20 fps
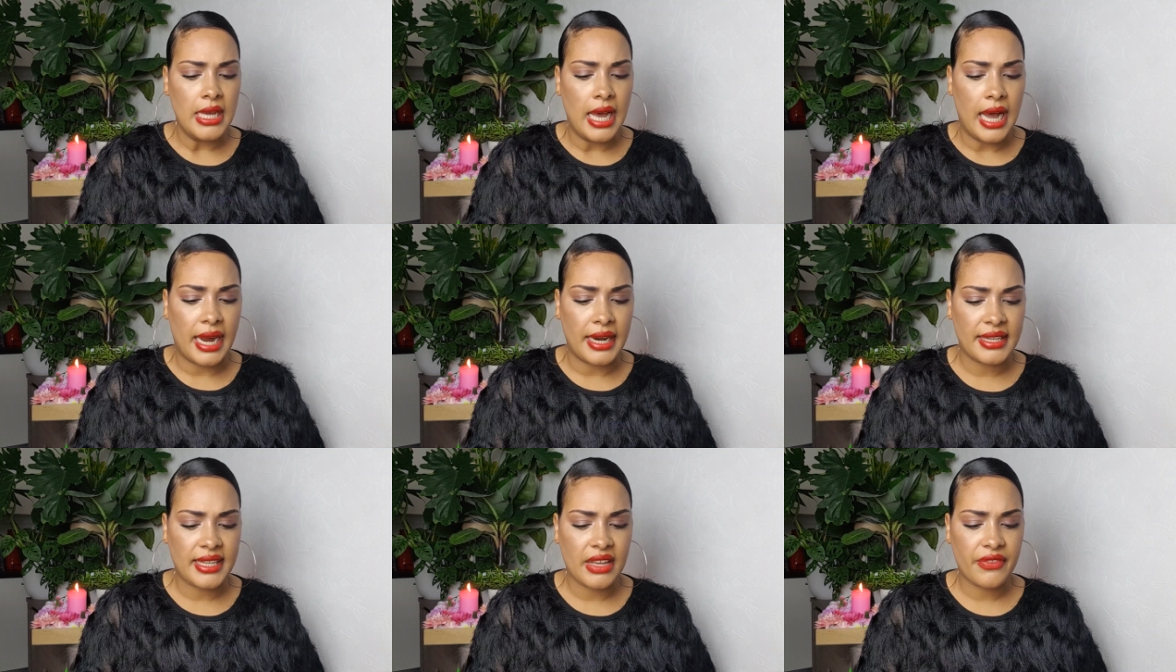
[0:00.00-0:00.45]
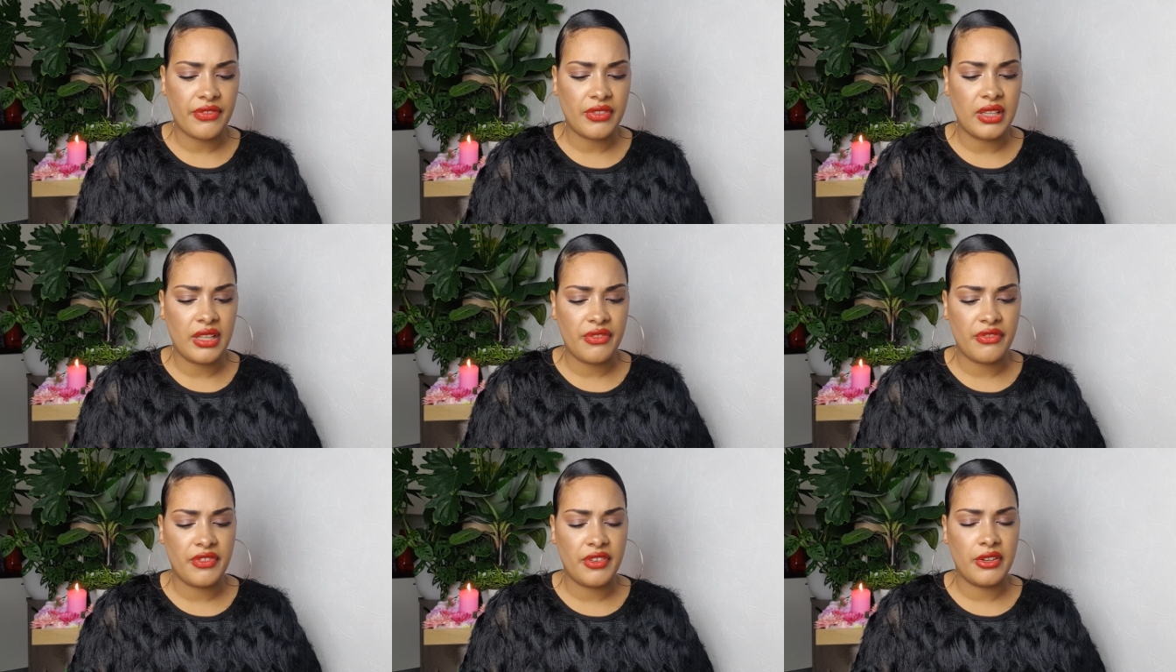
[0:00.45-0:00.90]
I
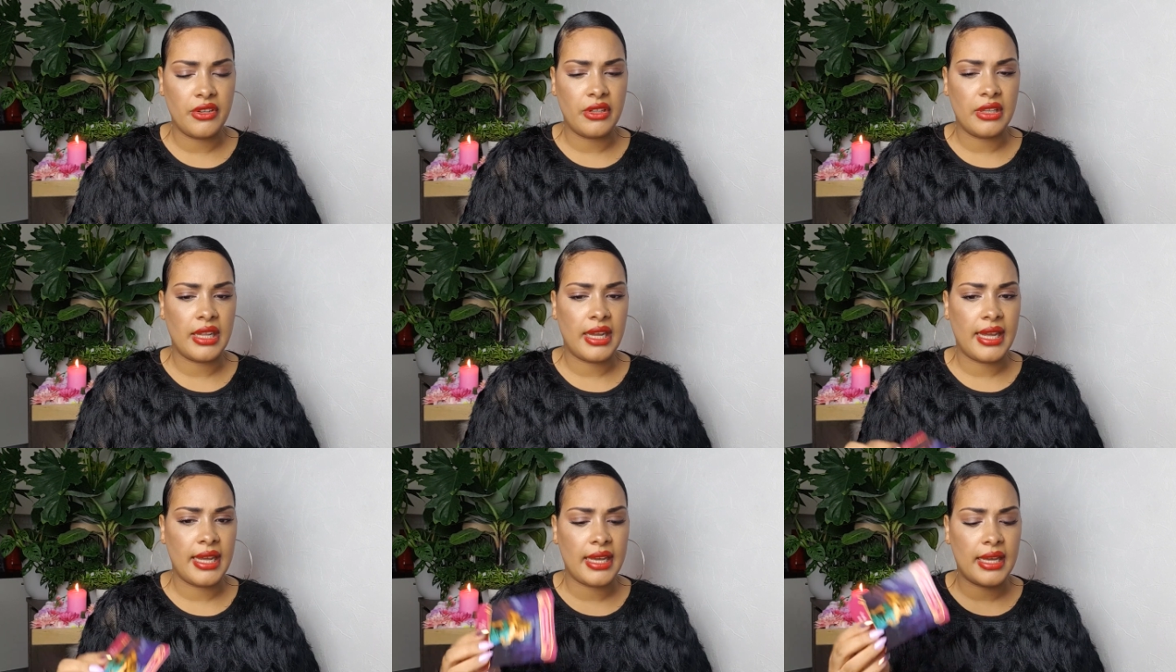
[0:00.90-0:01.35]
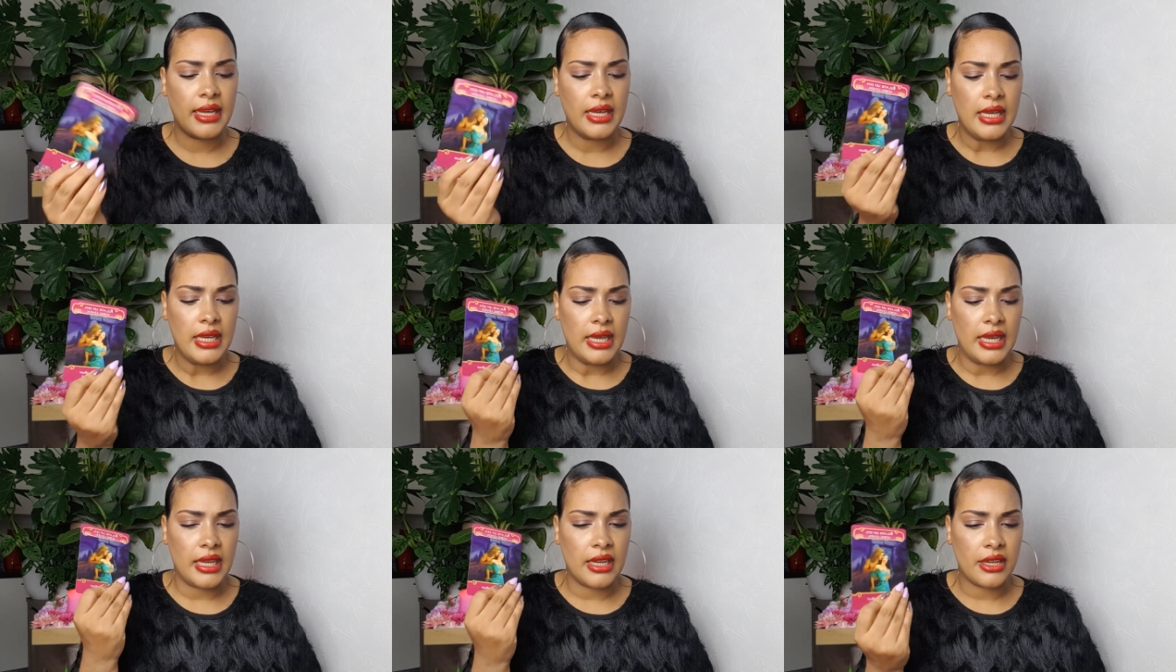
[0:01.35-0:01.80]
definitely feel like
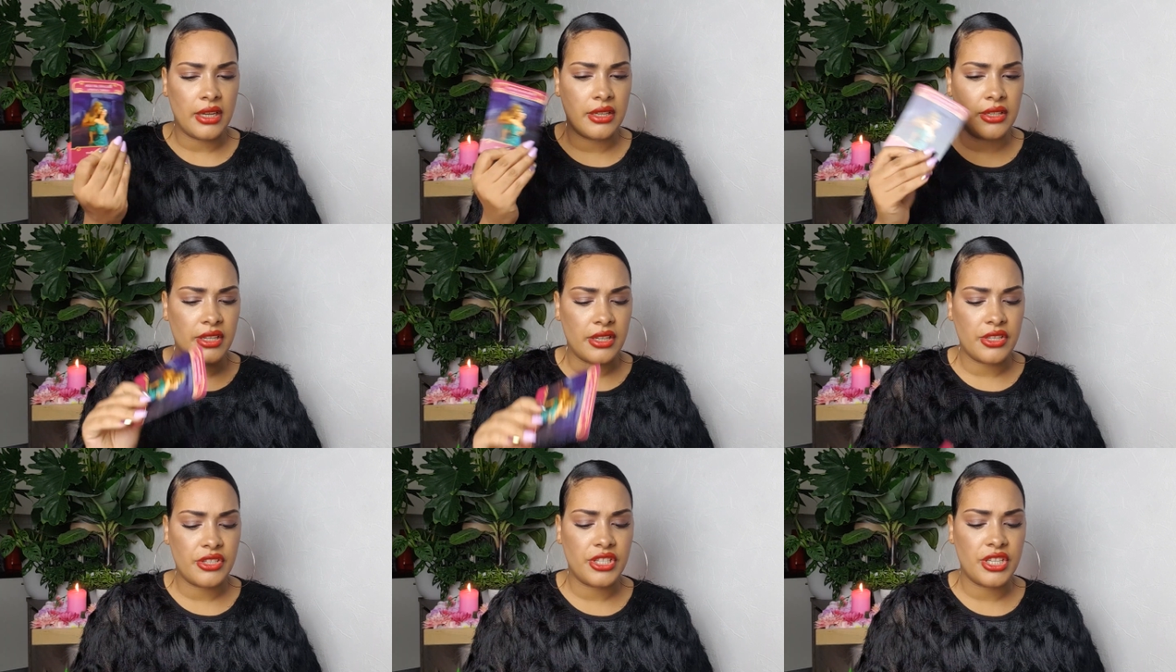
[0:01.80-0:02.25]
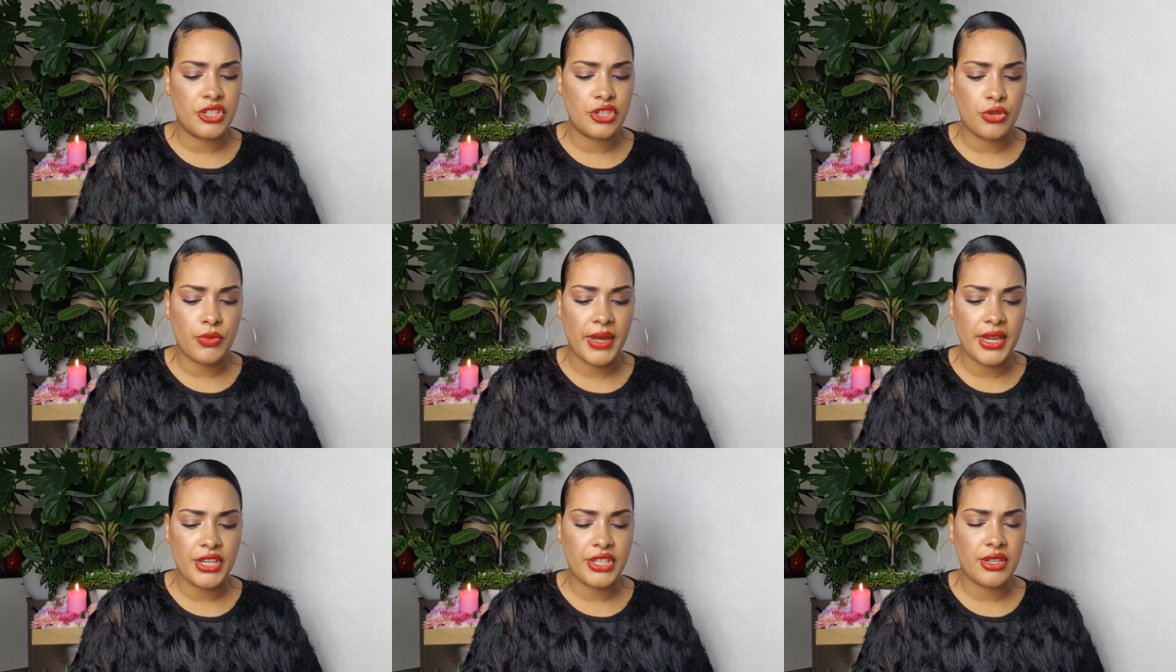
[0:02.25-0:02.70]
uh, a
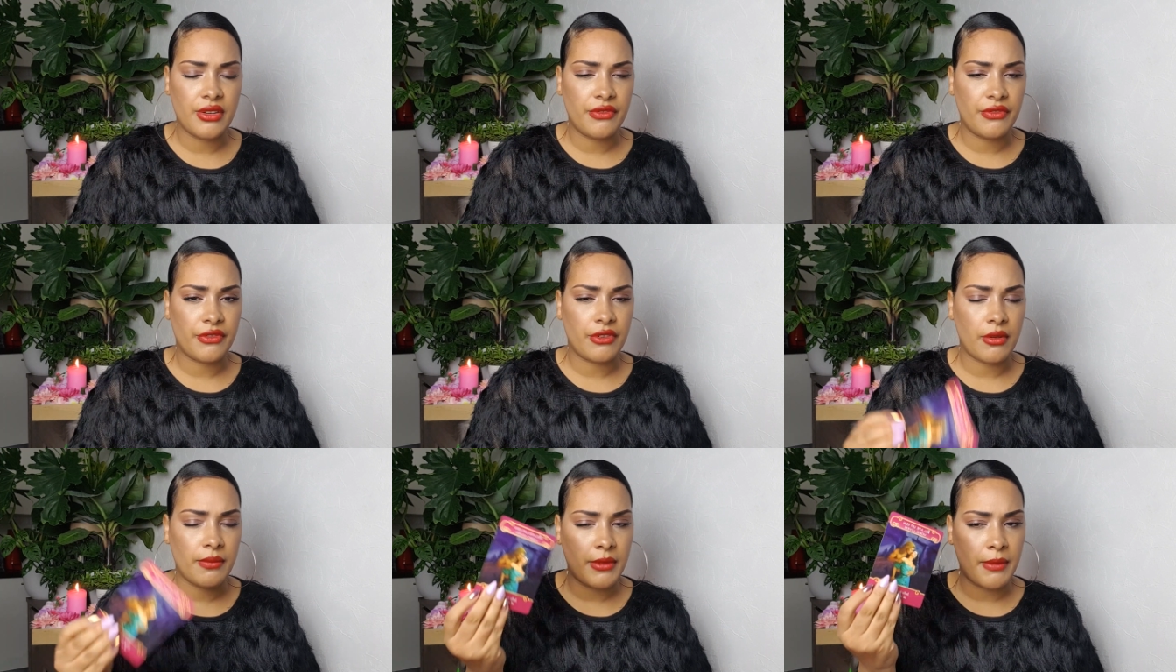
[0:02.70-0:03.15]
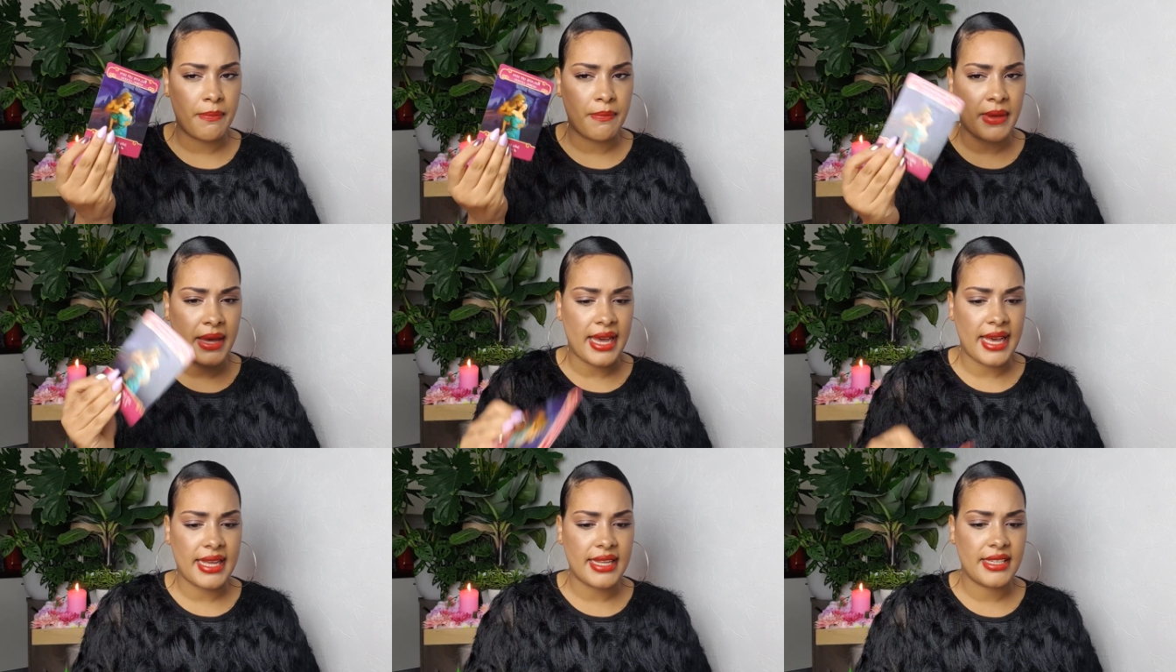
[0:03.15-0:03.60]
situation from the
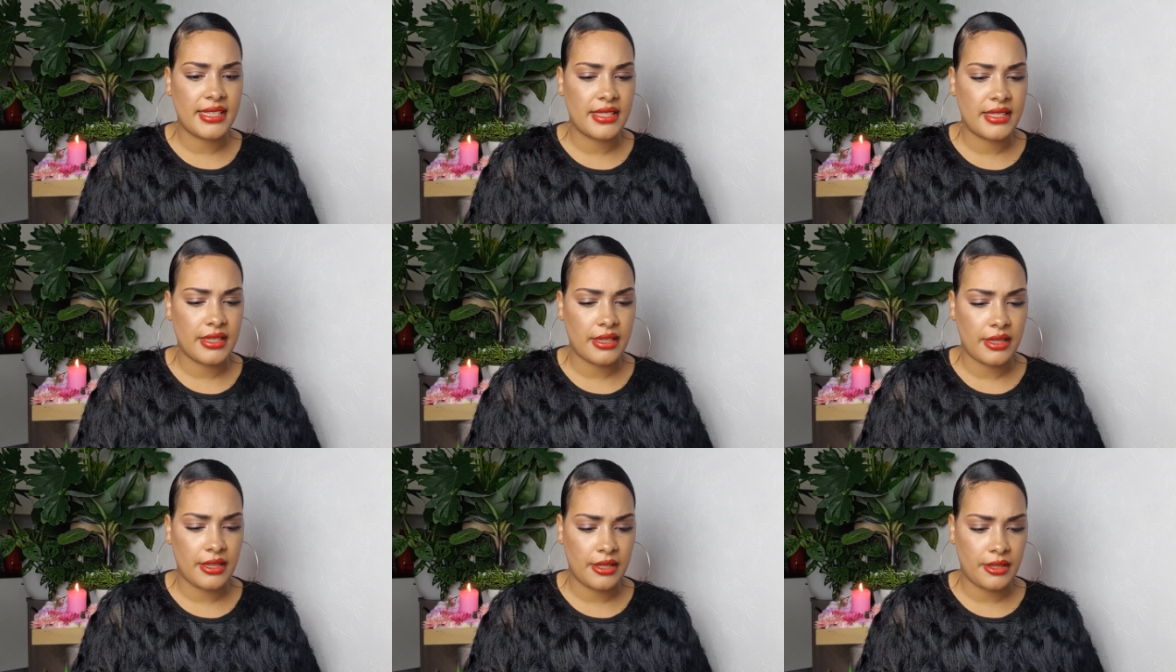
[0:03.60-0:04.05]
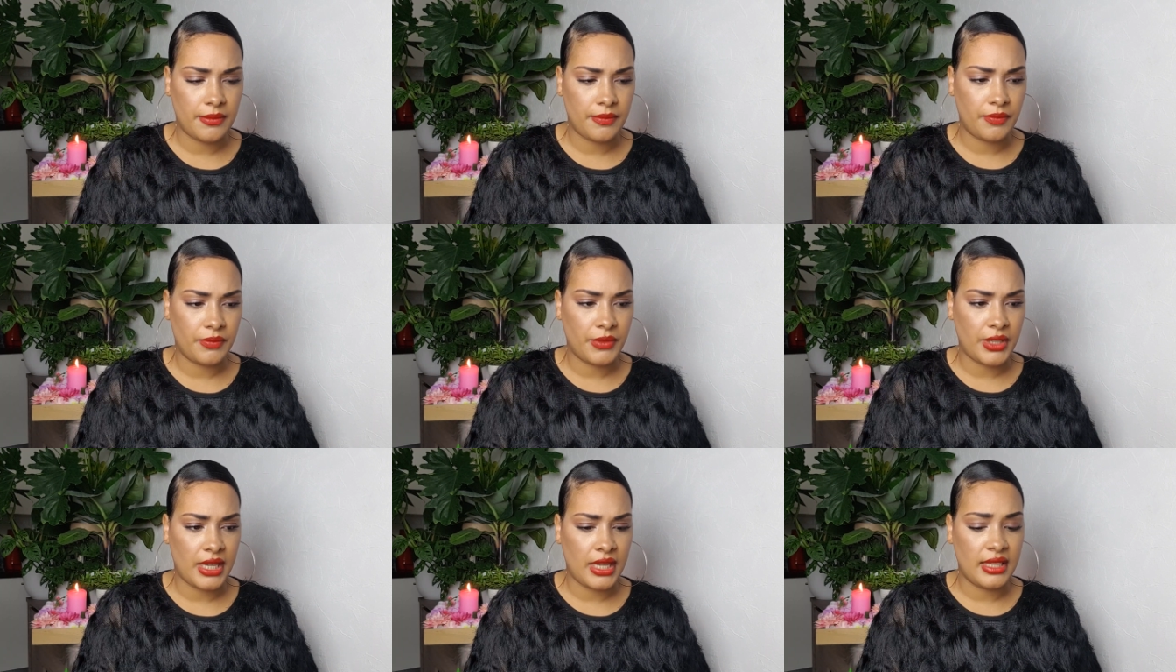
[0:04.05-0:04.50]
past
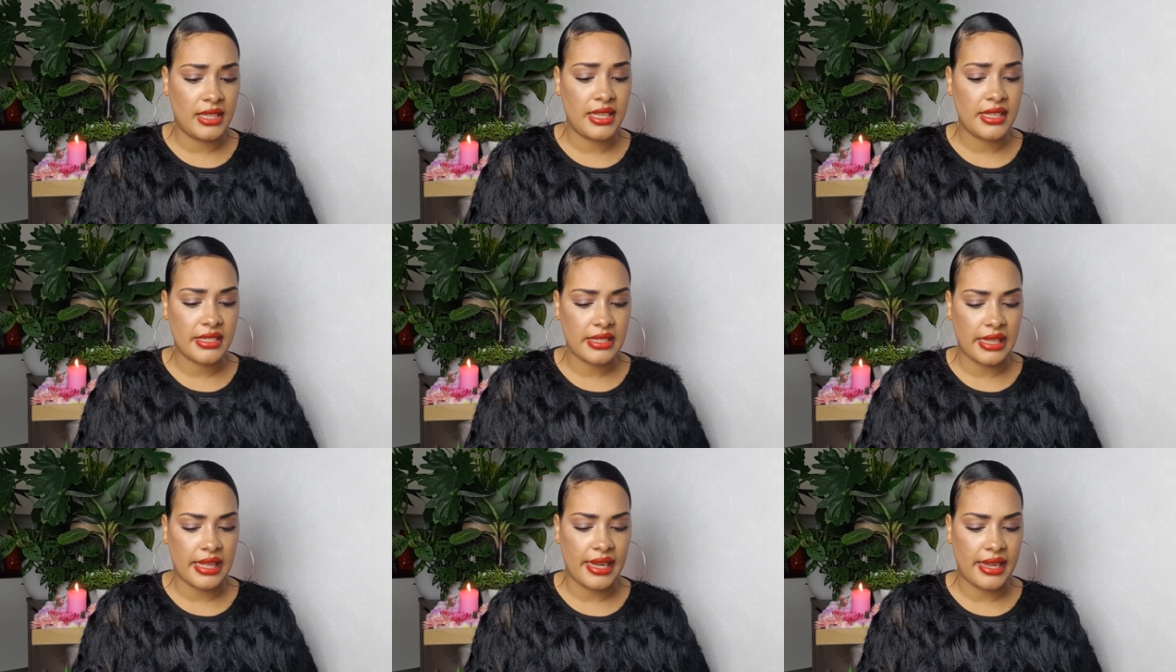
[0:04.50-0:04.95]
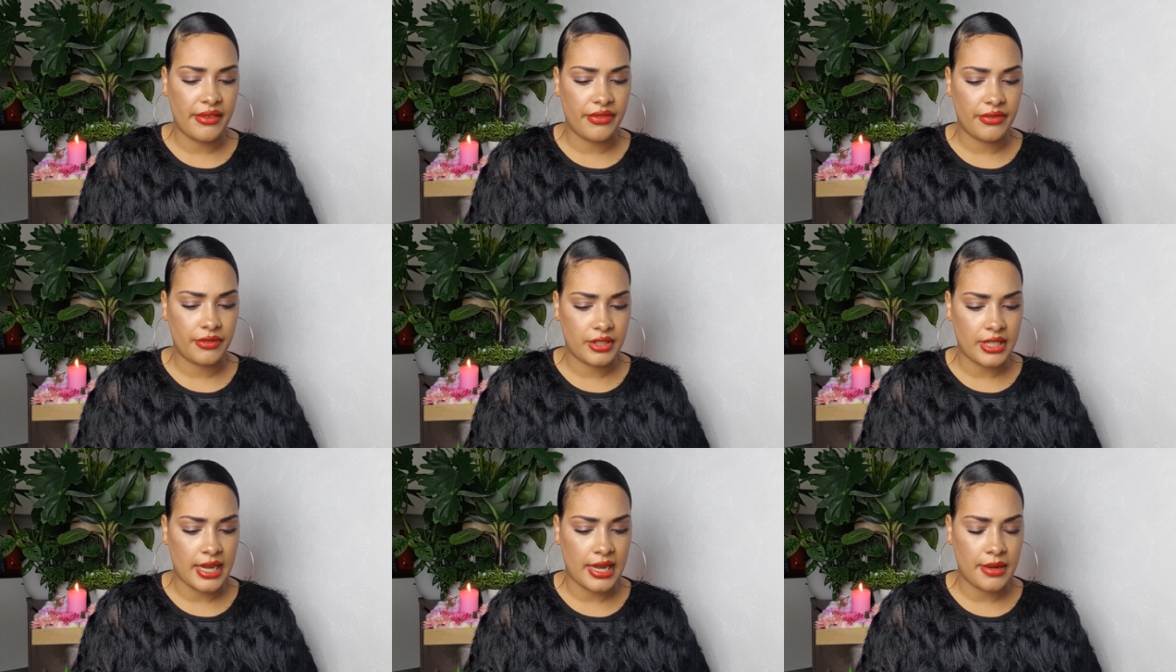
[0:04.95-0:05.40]
um, in this
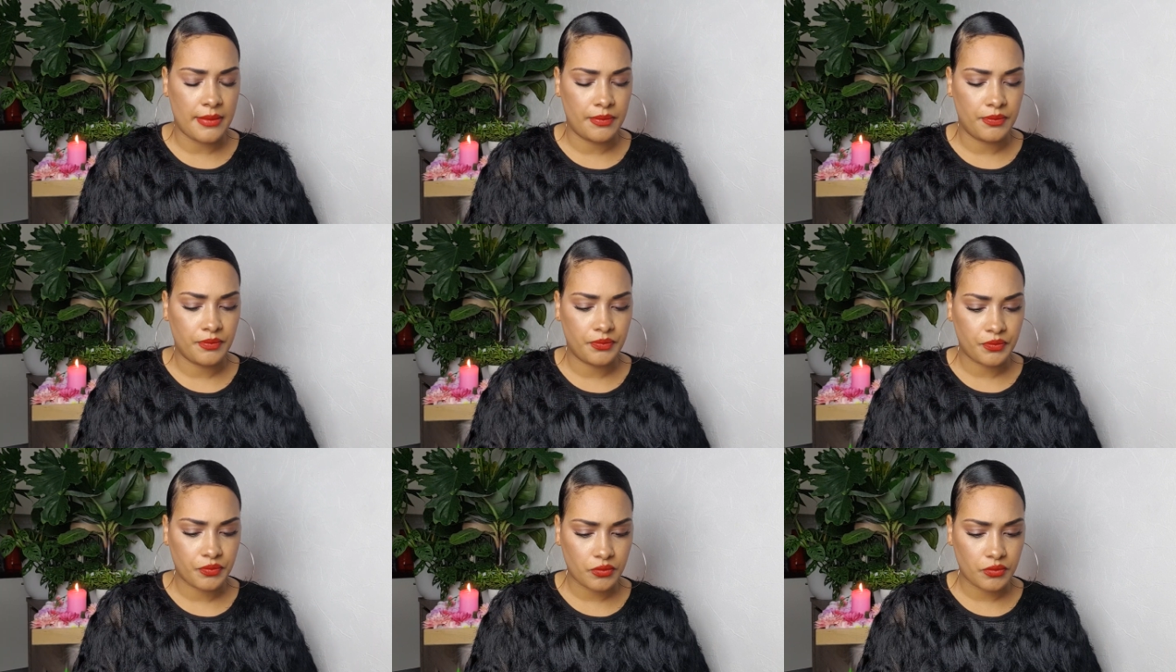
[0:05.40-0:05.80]
lifetime